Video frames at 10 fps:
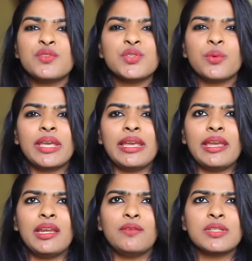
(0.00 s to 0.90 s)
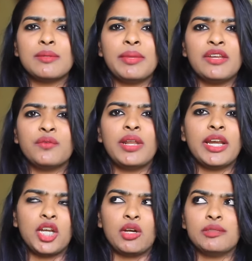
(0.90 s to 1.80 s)
Which is okay, it wasn't painful
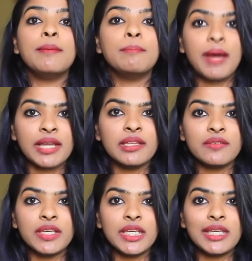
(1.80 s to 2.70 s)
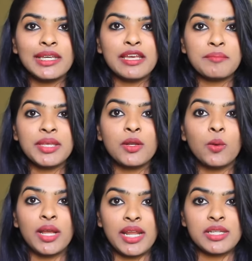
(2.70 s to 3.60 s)
at all. And by the way, he gave me
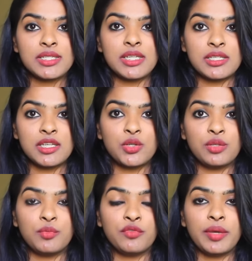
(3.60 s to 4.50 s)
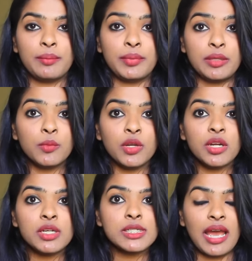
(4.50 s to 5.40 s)
local anesthesia to remove my
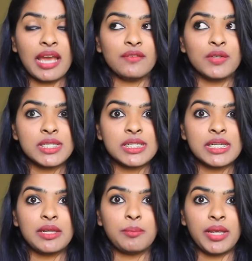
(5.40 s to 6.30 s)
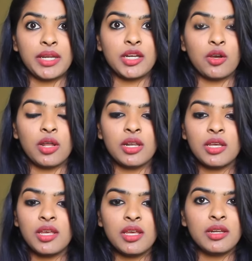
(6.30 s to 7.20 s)
premolars. I wasn't in pain at
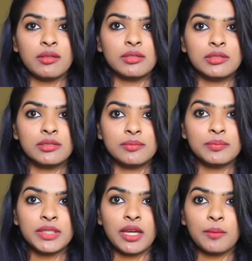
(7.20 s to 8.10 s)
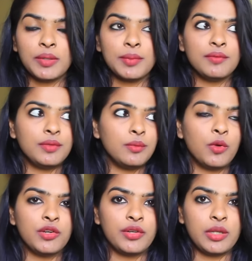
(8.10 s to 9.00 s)
all. Oh, yeah, maybe you're
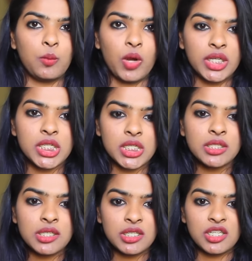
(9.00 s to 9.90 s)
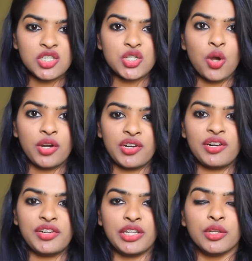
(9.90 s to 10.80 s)
wondering what. He just got
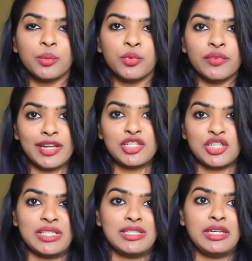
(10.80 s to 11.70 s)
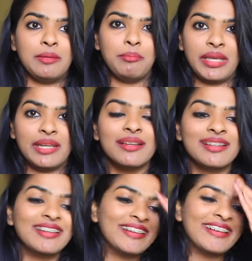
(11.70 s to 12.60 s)
her teeth removed and she isn't in pain.